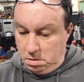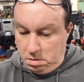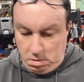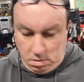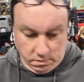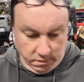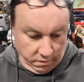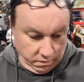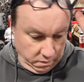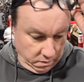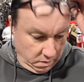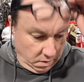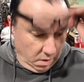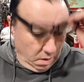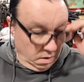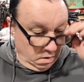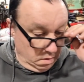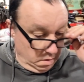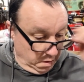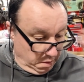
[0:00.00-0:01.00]
if I
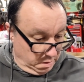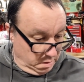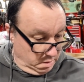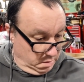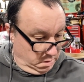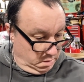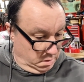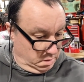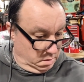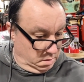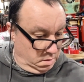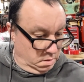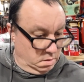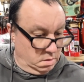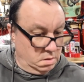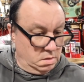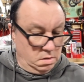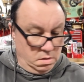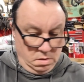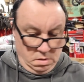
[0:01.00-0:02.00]
go like this,
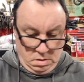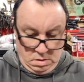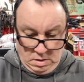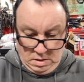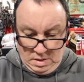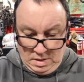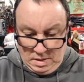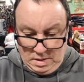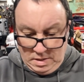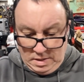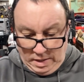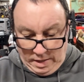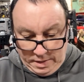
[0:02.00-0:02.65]
I